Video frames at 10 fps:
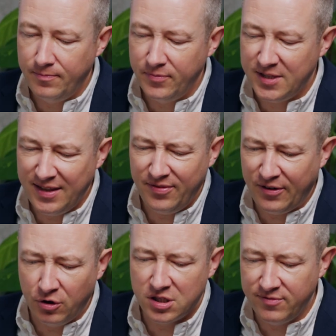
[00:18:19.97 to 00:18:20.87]
So they've
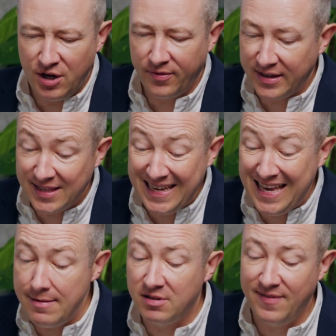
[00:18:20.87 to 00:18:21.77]
got some really good things. So they
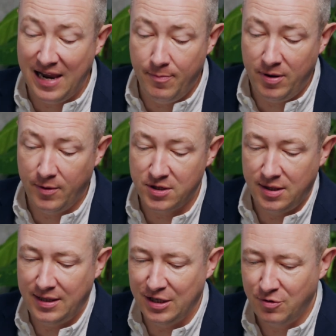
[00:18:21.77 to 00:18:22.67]
keep developing, which I
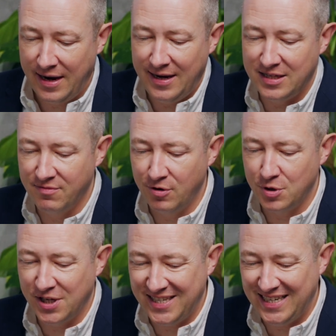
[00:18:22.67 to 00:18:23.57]
think is great. And it's a real
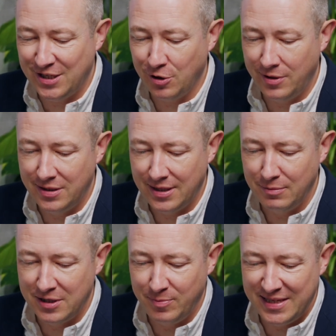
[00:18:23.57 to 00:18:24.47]
success story in terms
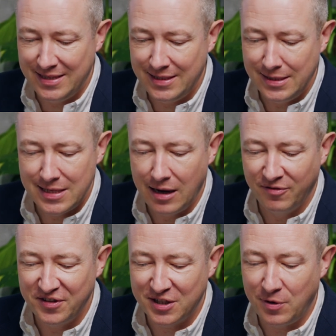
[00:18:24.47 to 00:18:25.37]
of the business itself.
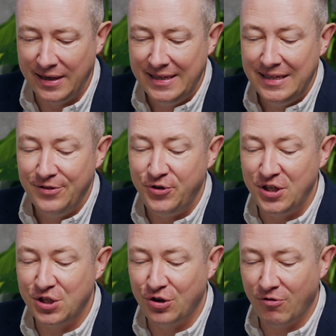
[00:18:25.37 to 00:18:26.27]
So that's great.
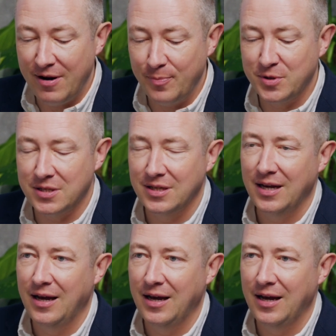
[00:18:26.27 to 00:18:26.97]
Descript.